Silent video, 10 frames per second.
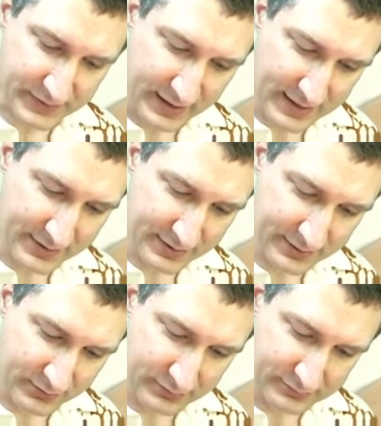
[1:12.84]
And
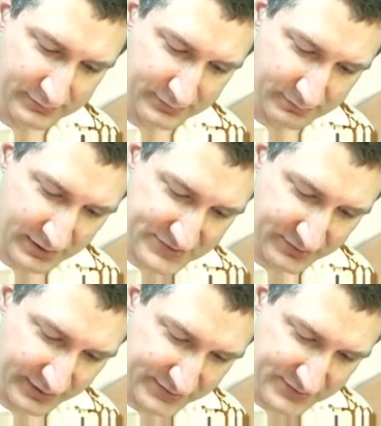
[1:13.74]
the
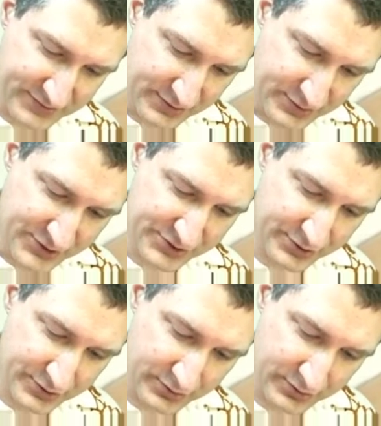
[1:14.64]
puzzle is, should